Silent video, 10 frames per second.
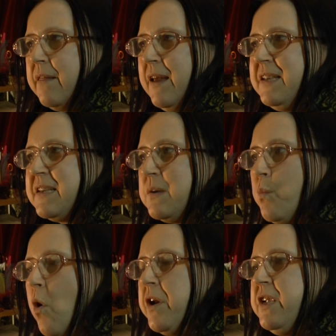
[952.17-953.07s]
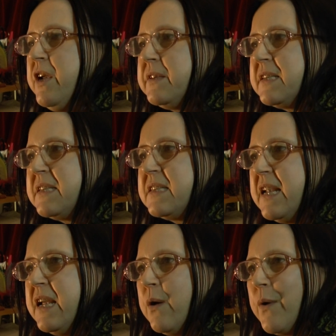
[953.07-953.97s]
He doesn't want you to
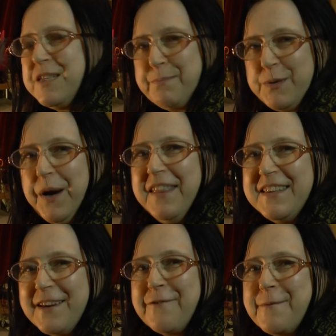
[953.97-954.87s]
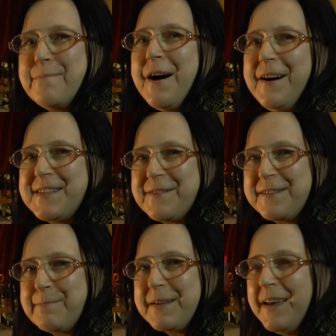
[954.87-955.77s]
distinguish between the different parts
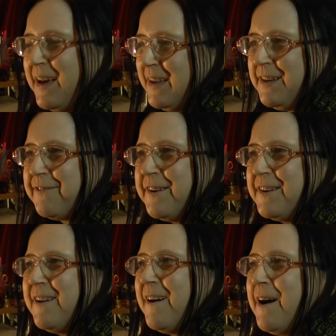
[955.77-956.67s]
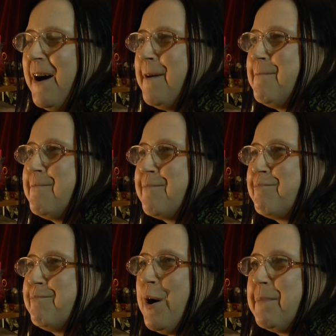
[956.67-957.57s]
of the different
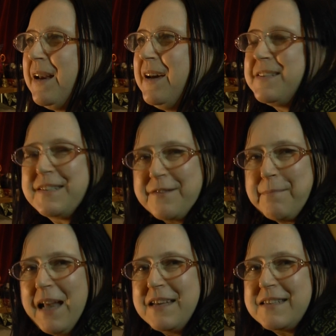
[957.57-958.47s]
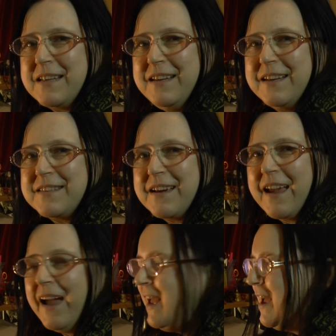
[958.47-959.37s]
populations of the Palestinians,
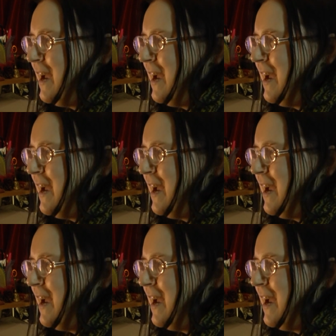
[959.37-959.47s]
okay?